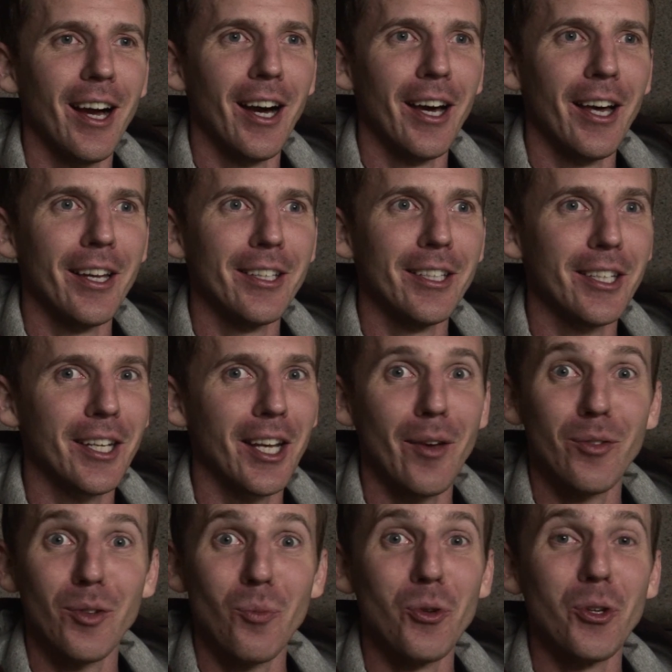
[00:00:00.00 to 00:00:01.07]
And you
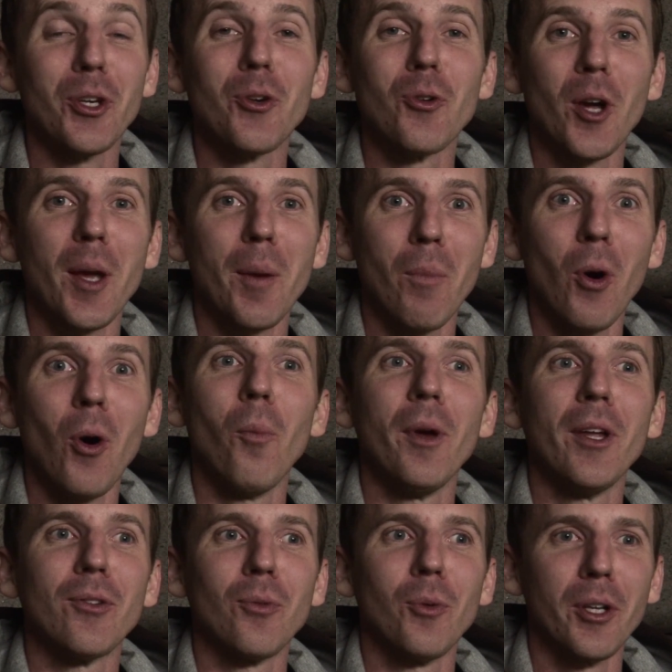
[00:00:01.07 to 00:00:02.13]
can have some really great
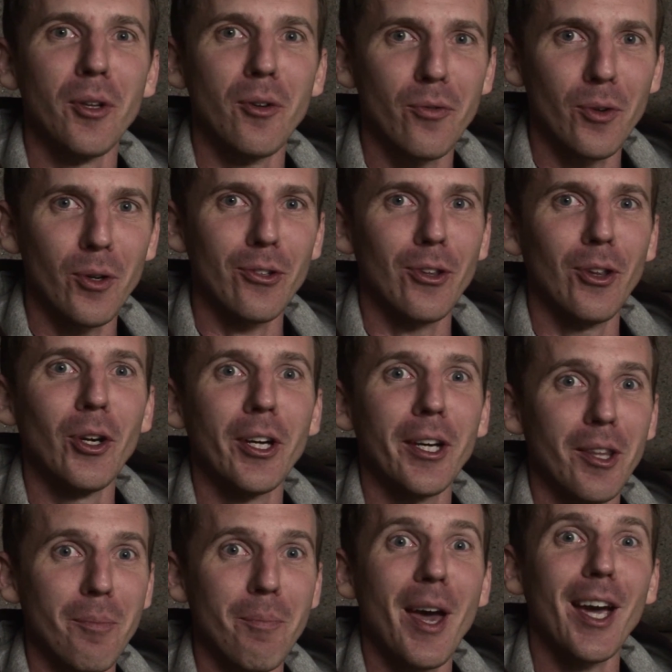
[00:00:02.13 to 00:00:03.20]
moments when you first
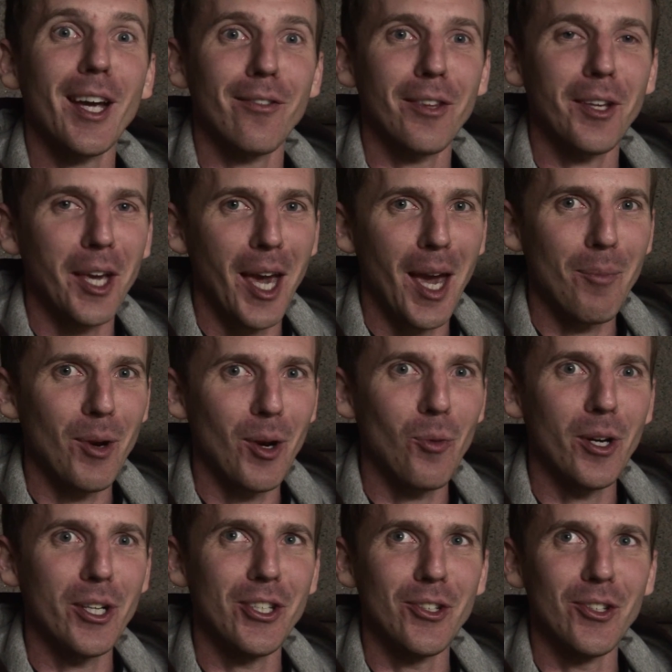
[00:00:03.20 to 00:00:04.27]
look at the back of the
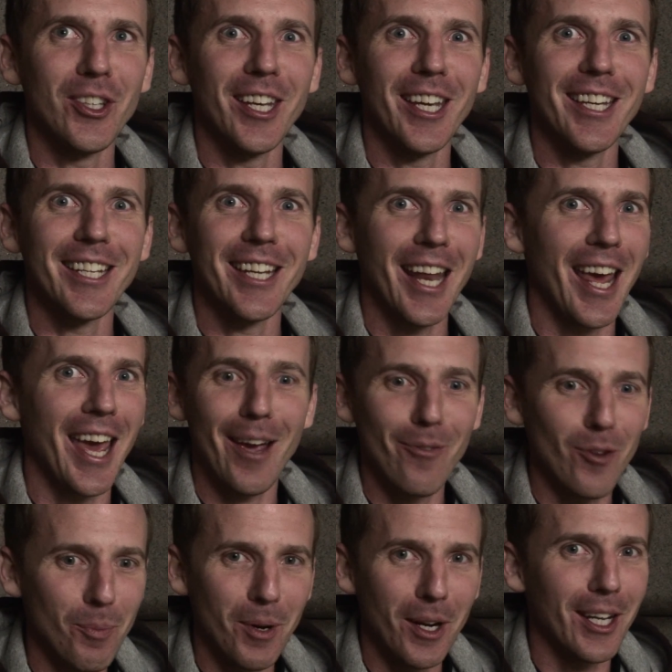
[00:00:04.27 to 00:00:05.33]
camera at what you did and
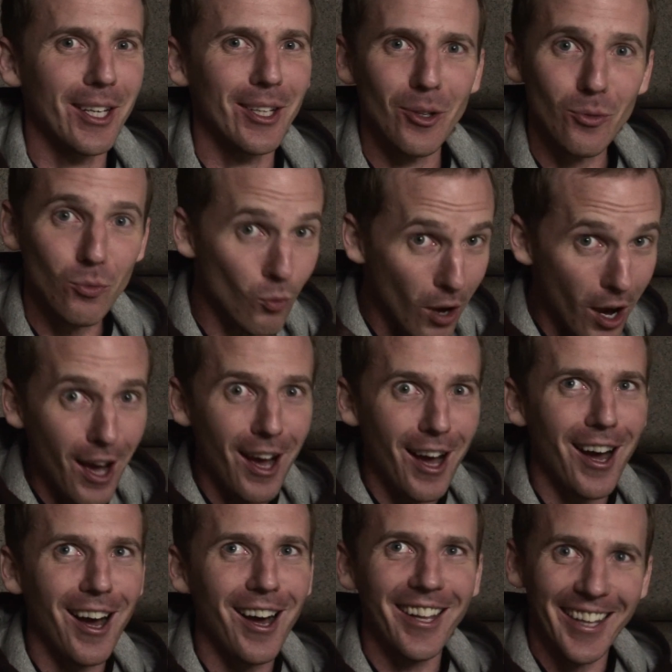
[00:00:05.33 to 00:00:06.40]
everybody goes,
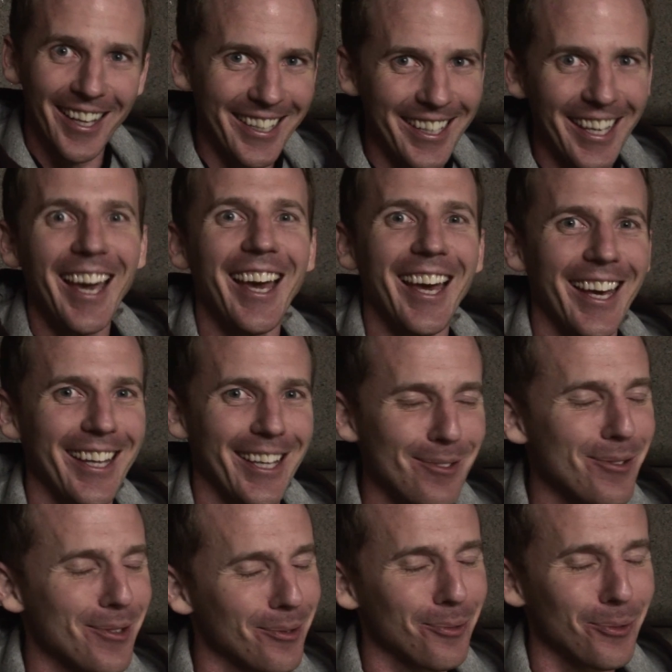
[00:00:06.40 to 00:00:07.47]
wow, like,
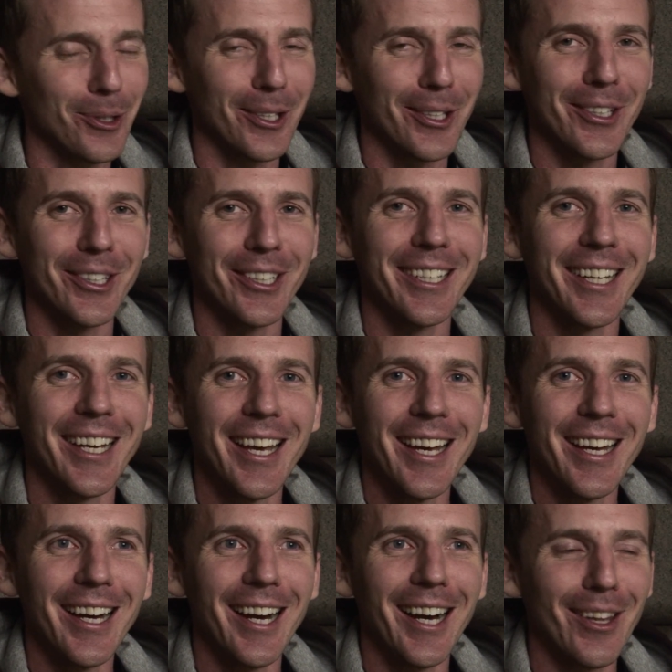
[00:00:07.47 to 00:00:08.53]
yeah, this is really good.
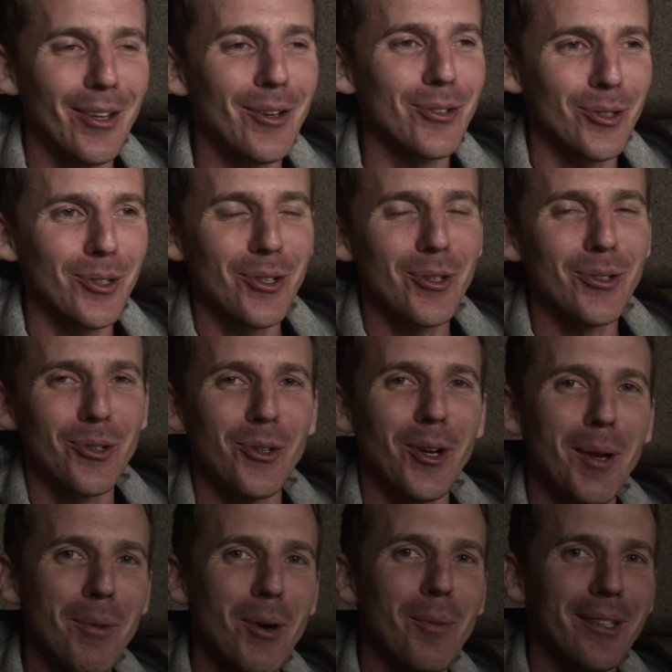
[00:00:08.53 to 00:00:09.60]
Those
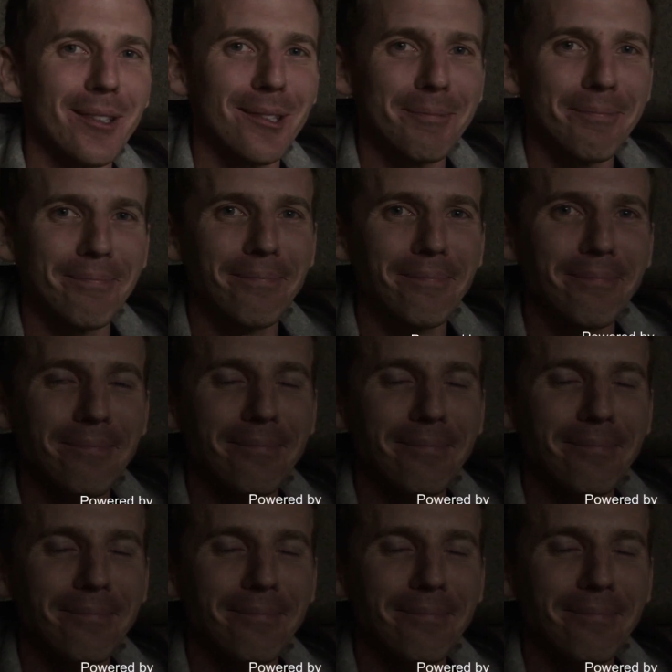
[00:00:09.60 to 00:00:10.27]
are great moments.